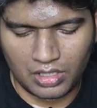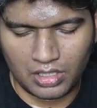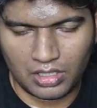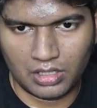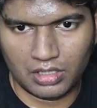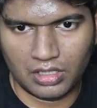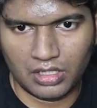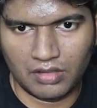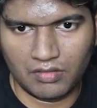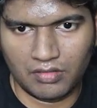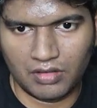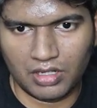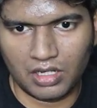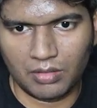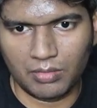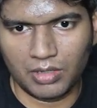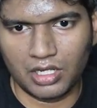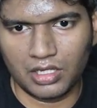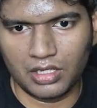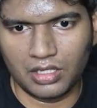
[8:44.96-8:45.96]
and give a
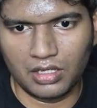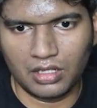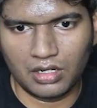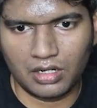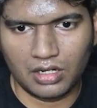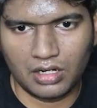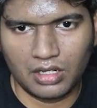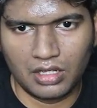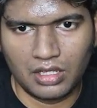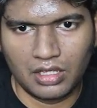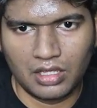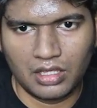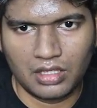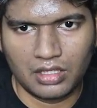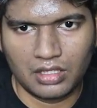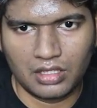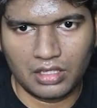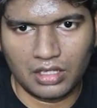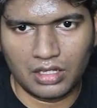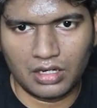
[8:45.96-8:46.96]
comma here,
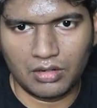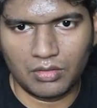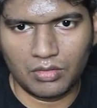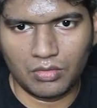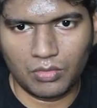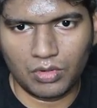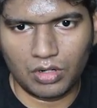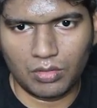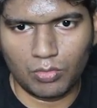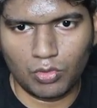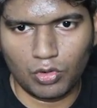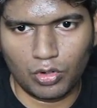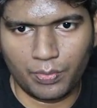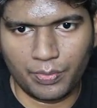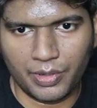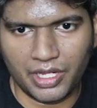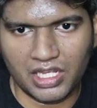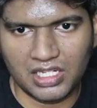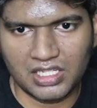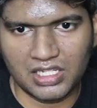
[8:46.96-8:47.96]
and one more
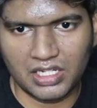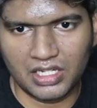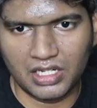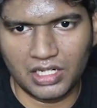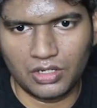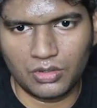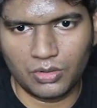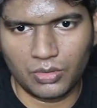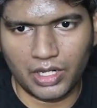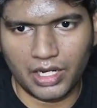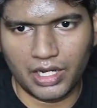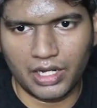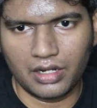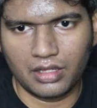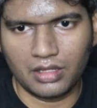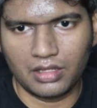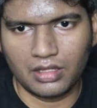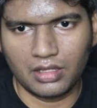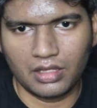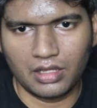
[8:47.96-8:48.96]
page I need to add.
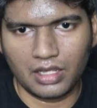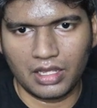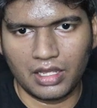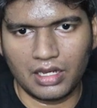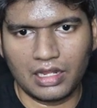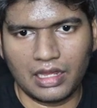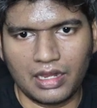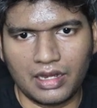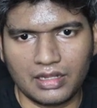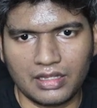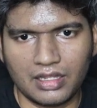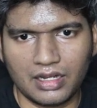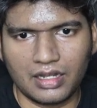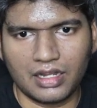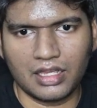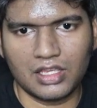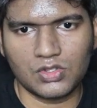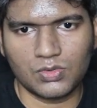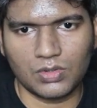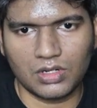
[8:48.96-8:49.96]
I'll add
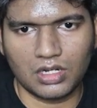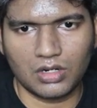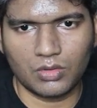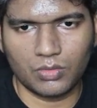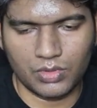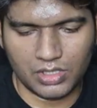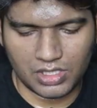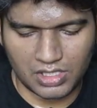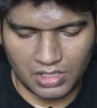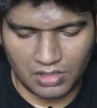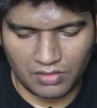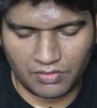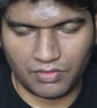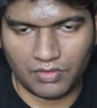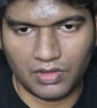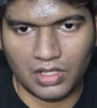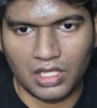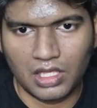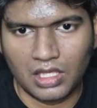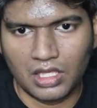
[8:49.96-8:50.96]
that as well now itself.
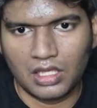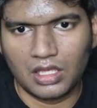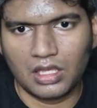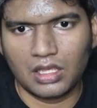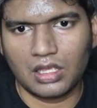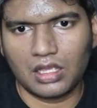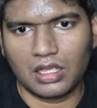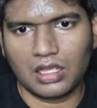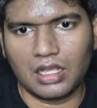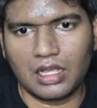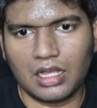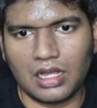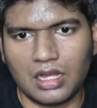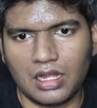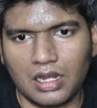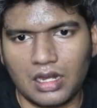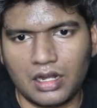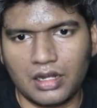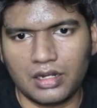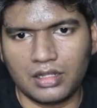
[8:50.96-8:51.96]

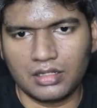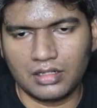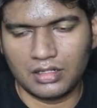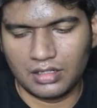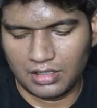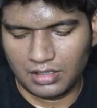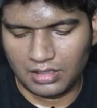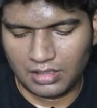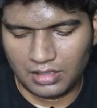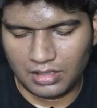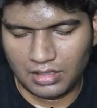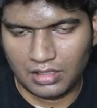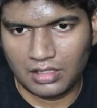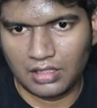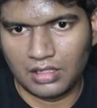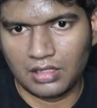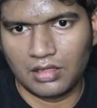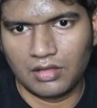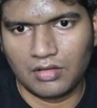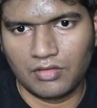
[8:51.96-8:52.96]
Card
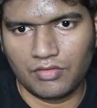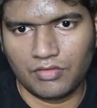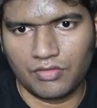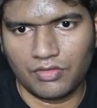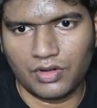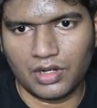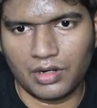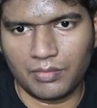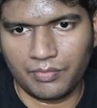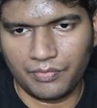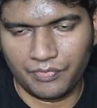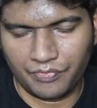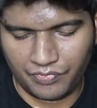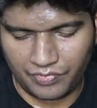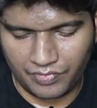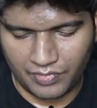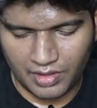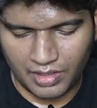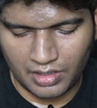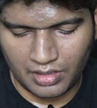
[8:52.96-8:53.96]
from
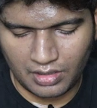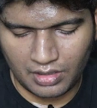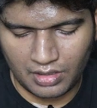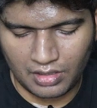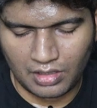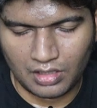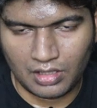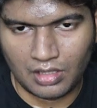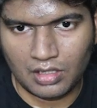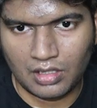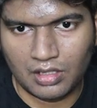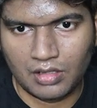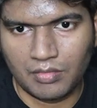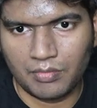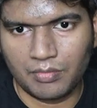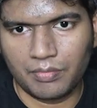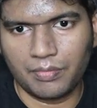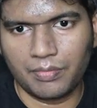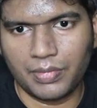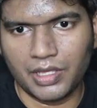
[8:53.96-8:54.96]

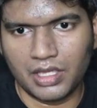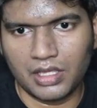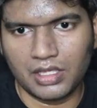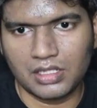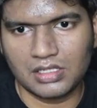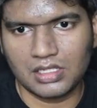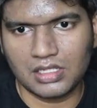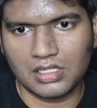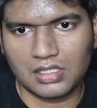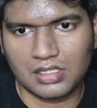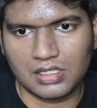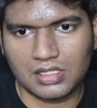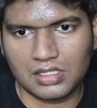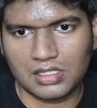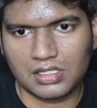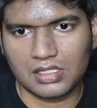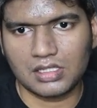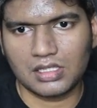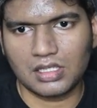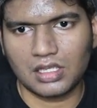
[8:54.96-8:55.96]

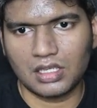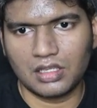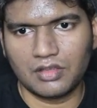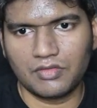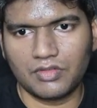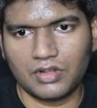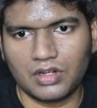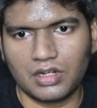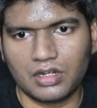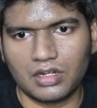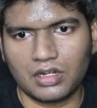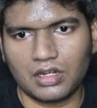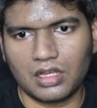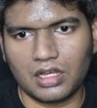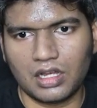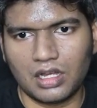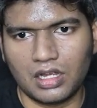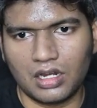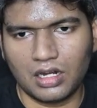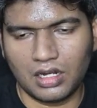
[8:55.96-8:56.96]
pages
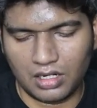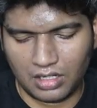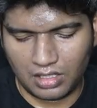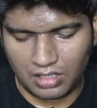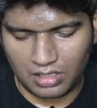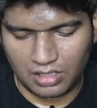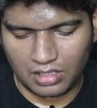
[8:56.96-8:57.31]
-card.